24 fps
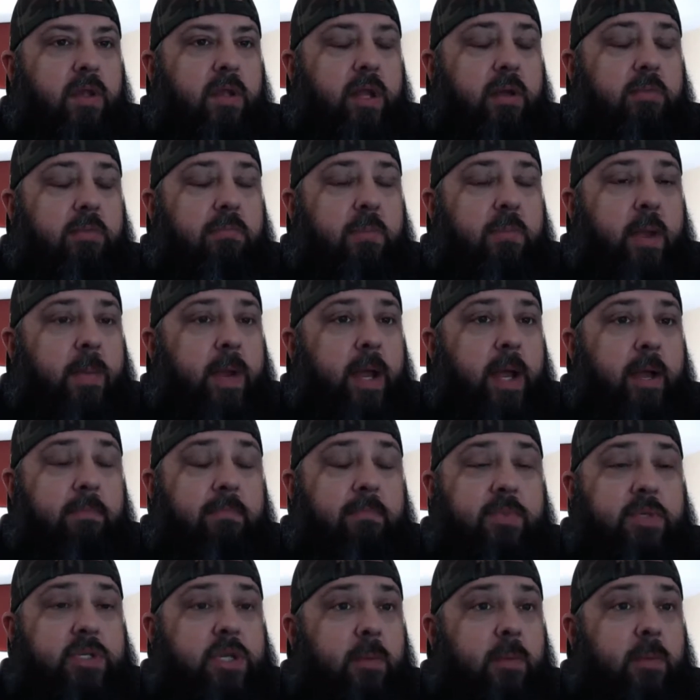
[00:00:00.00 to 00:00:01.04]
That maybe
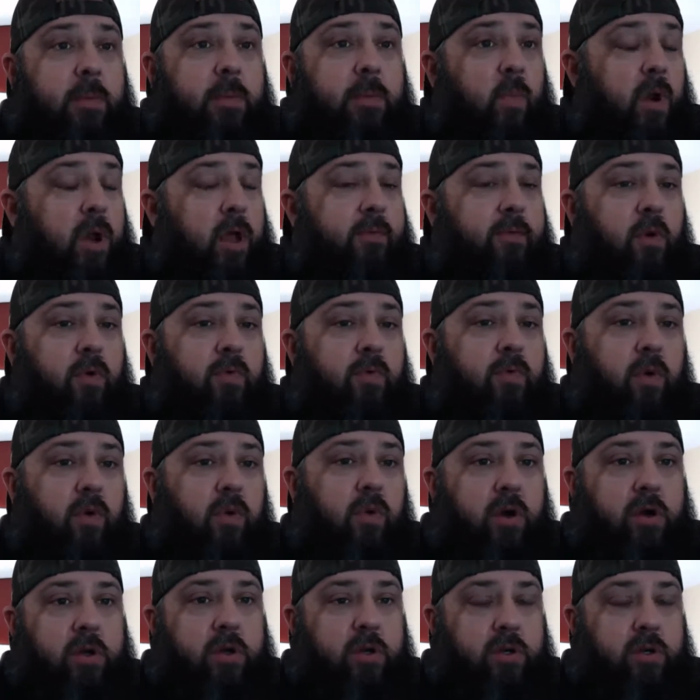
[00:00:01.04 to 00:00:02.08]
some one I've
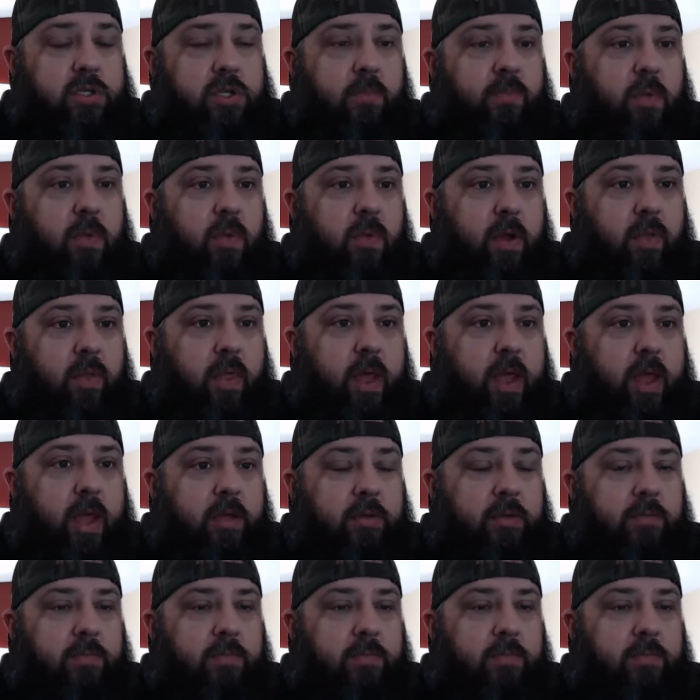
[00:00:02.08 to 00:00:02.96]
overlooked or something like that.